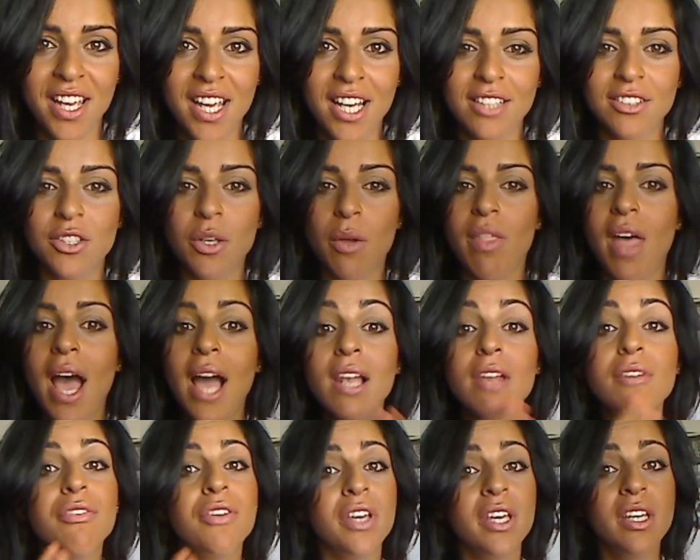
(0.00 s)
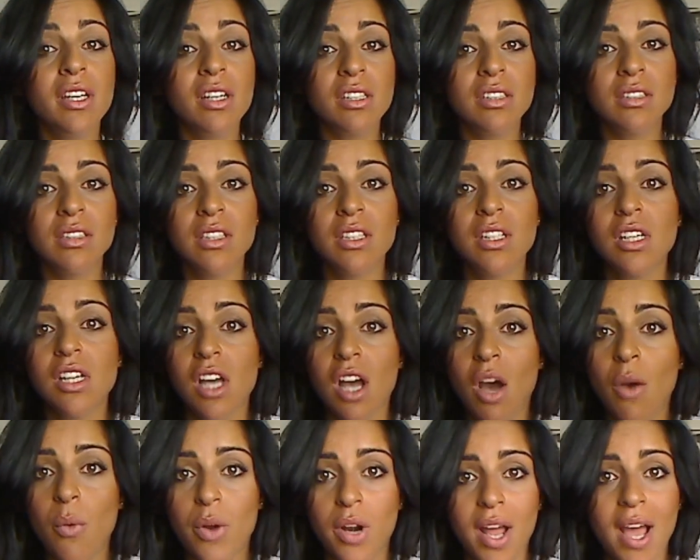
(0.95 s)
So the alif here,
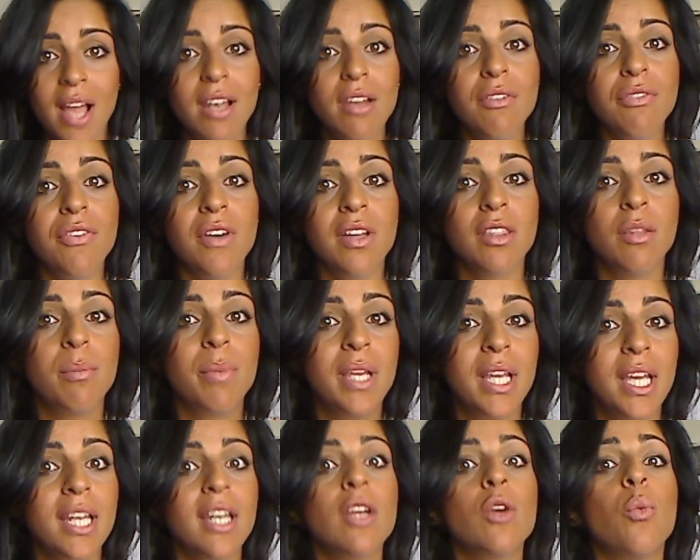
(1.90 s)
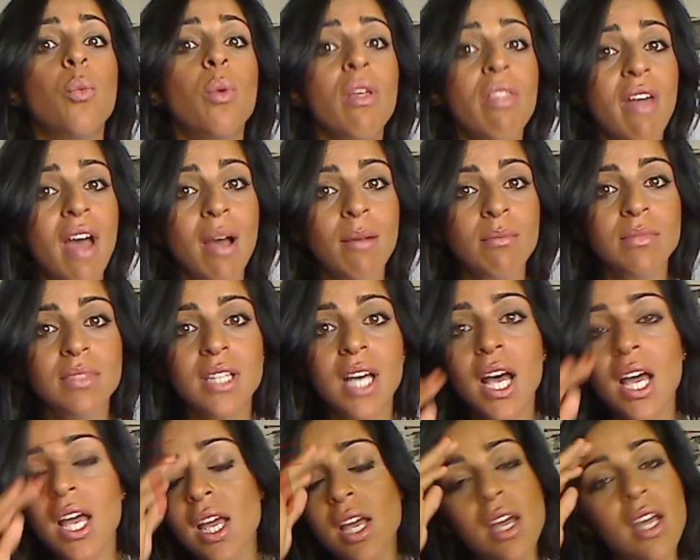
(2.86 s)
our alif at the beginning with Hamza,
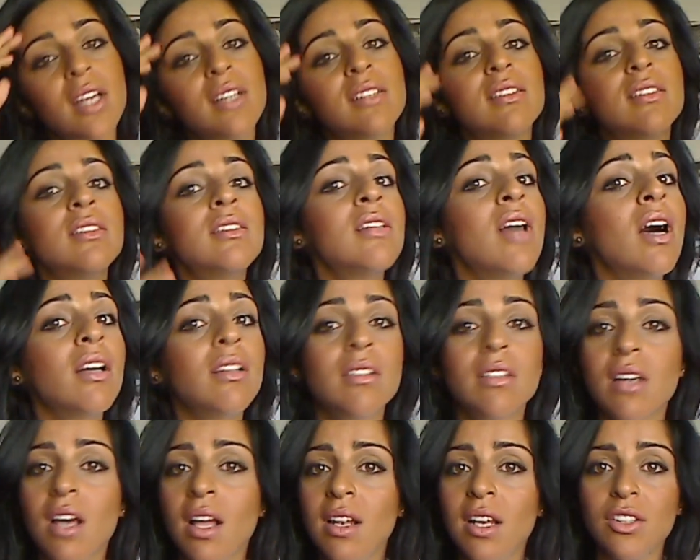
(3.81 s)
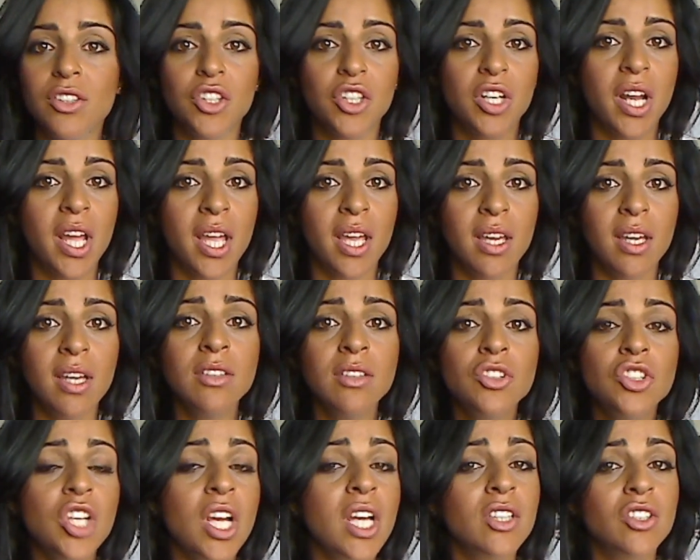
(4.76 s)
is not a letter A. It
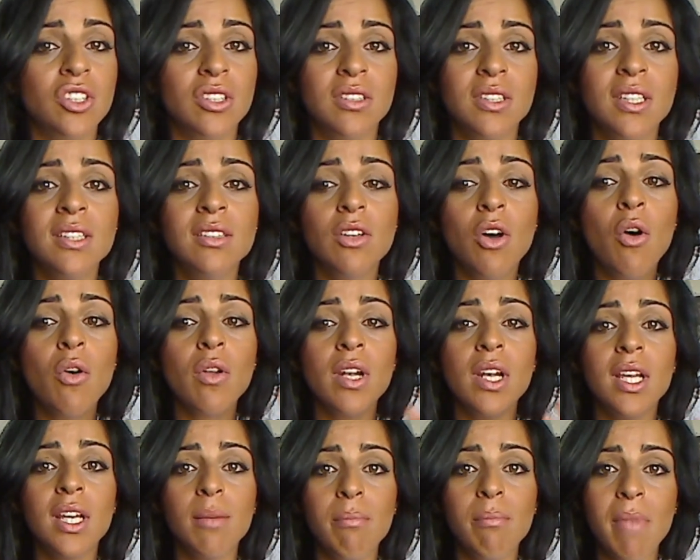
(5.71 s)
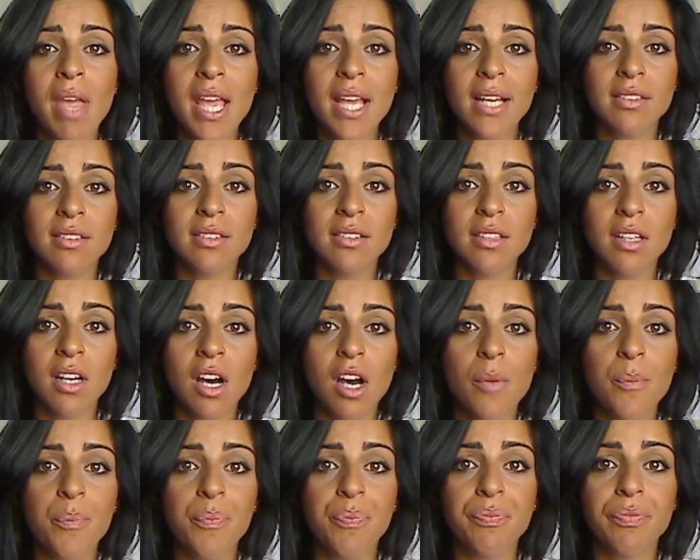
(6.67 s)
changes. It only makes
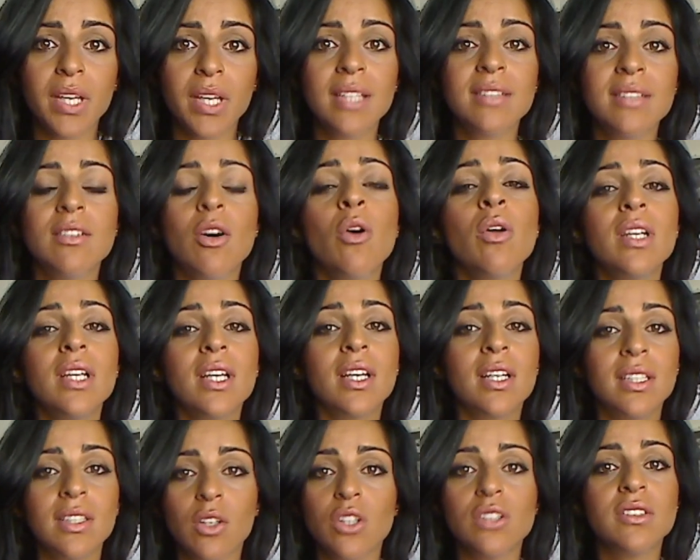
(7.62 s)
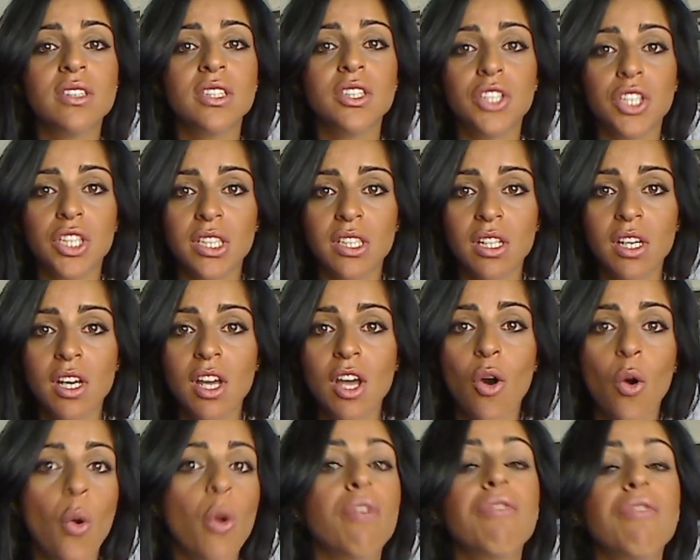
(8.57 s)
is only considered
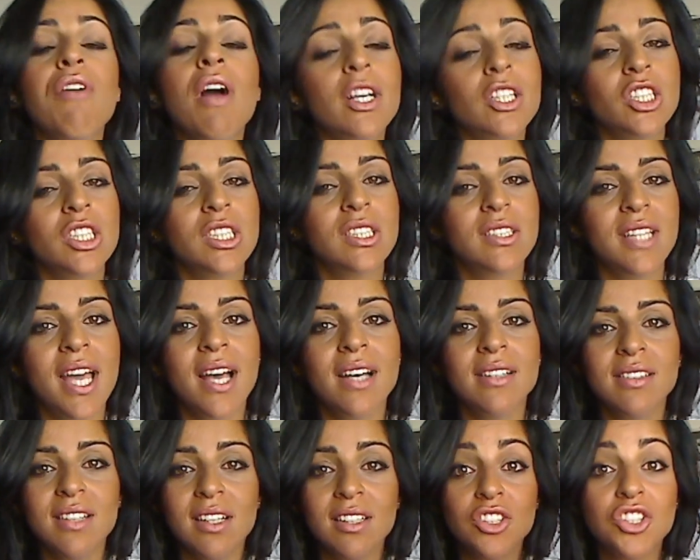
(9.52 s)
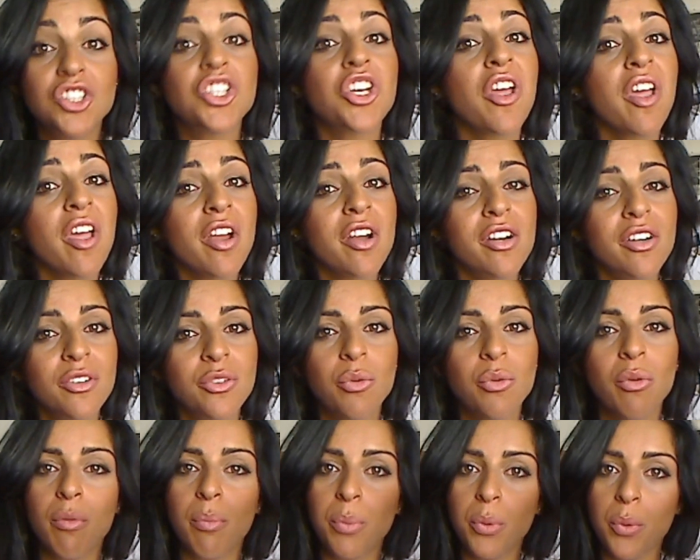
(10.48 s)
or functions as a chair to
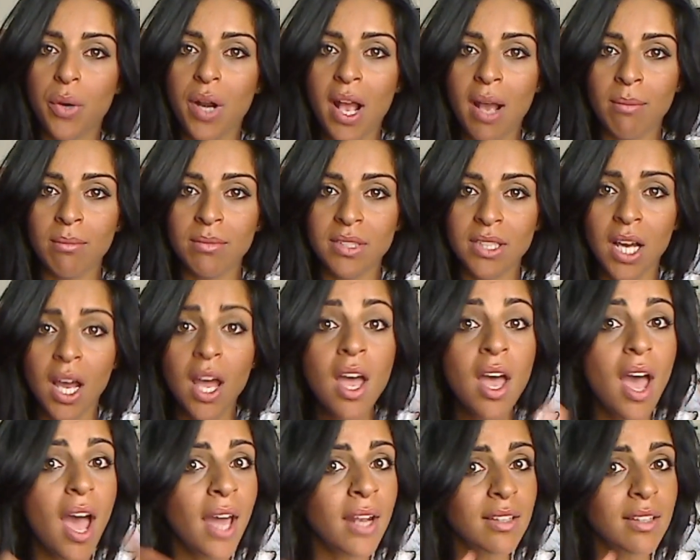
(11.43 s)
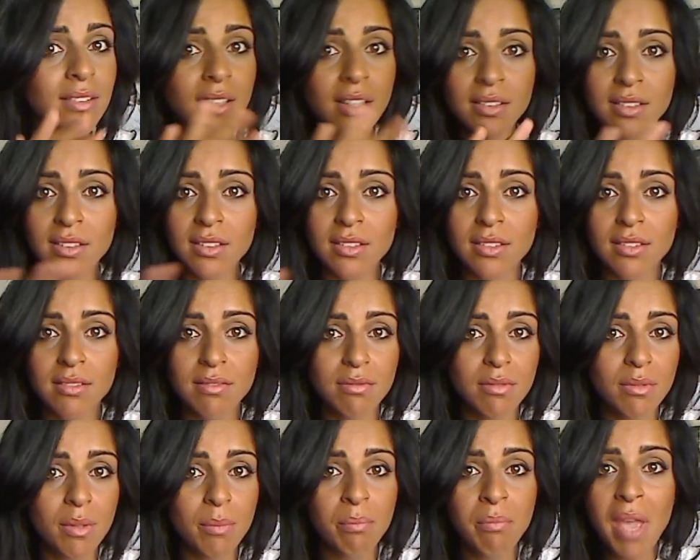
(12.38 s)
the poor Hamza, and it doesn't
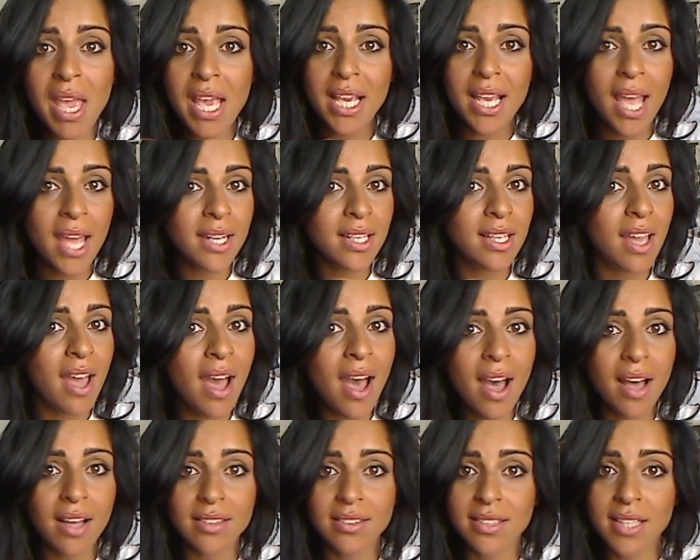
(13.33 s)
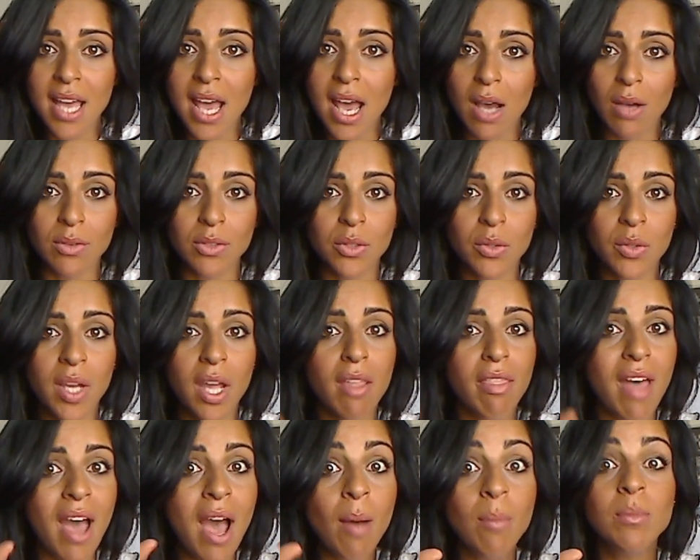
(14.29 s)
make any sound. Okay,
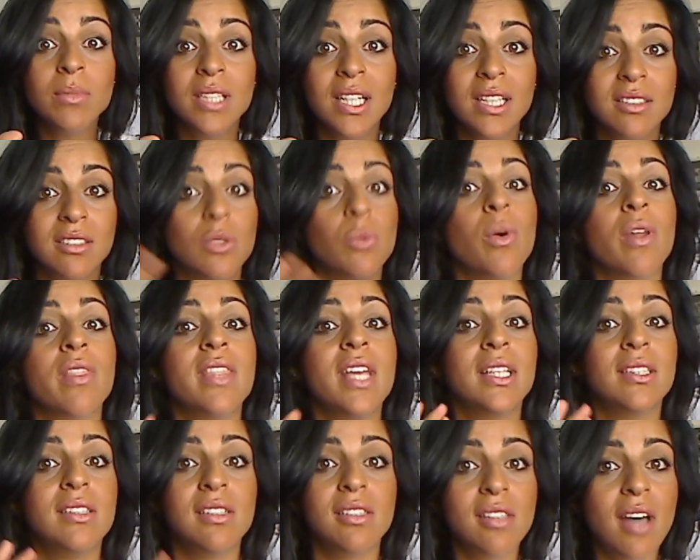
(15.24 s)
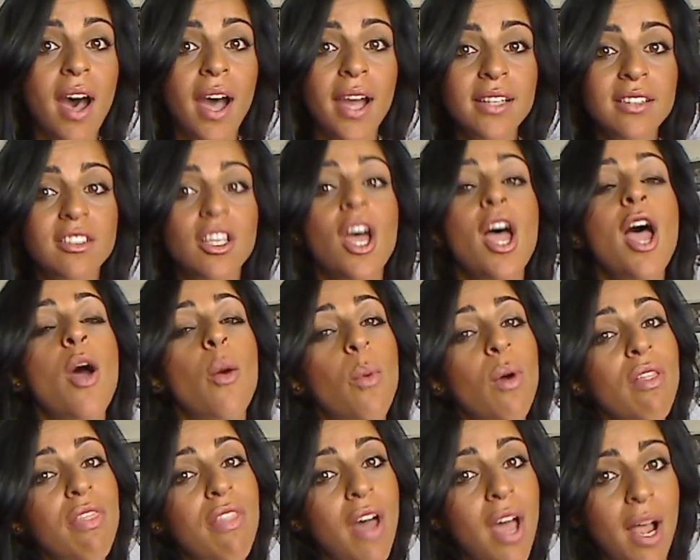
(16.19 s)
the Hamza is the one that decides
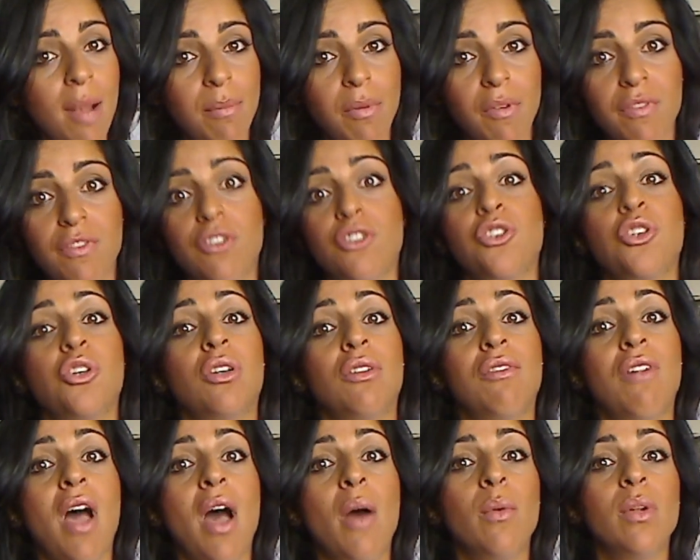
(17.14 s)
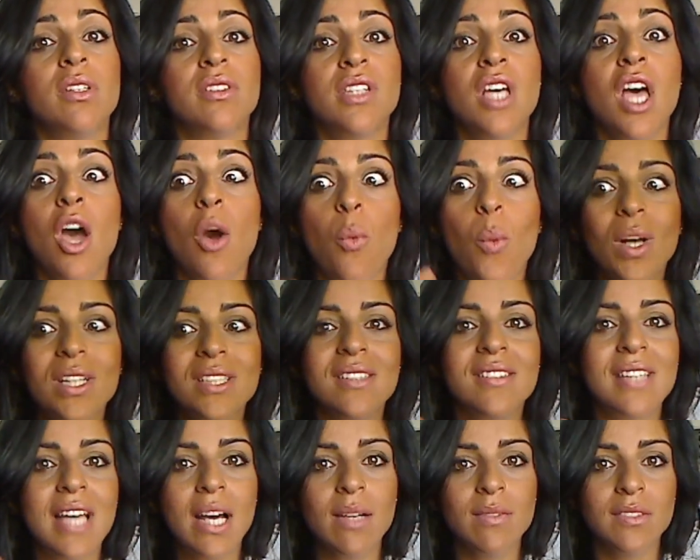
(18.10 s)
with the help of the short vowels what
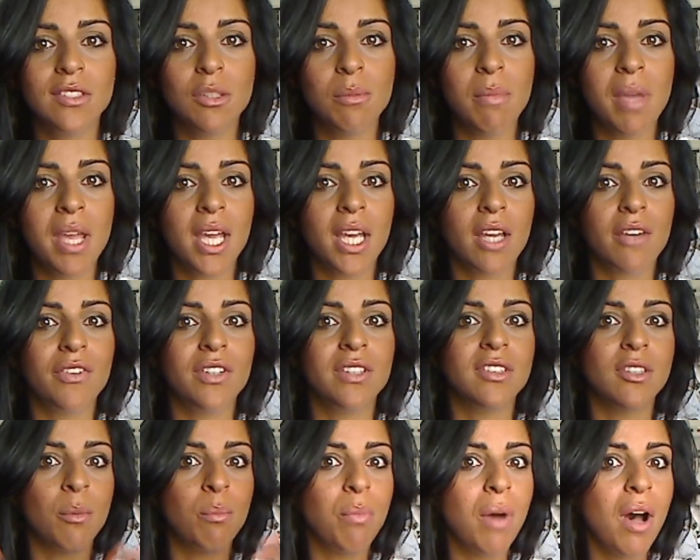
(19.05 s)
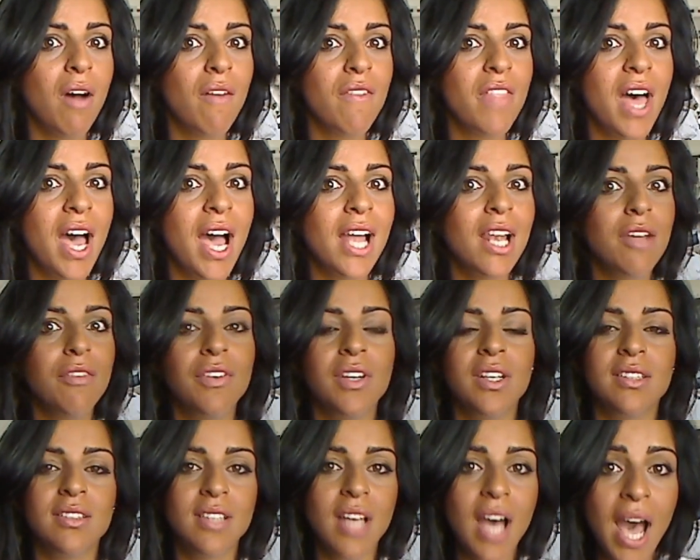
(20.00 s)
sound to make. If it's above the alif,
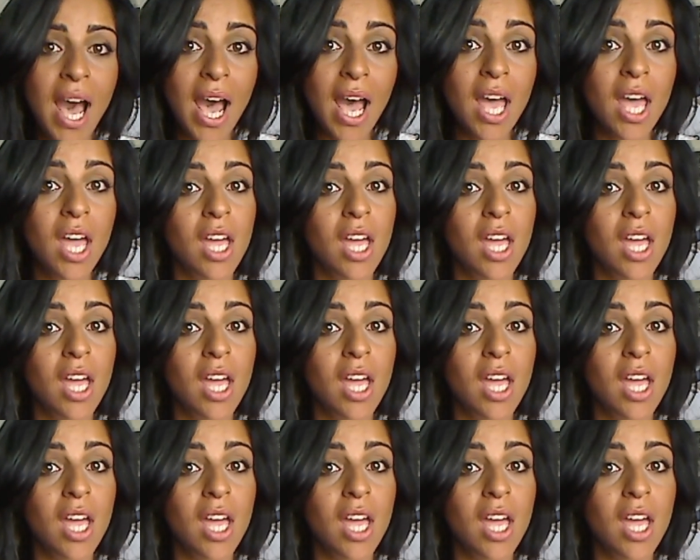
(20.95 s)
it's a.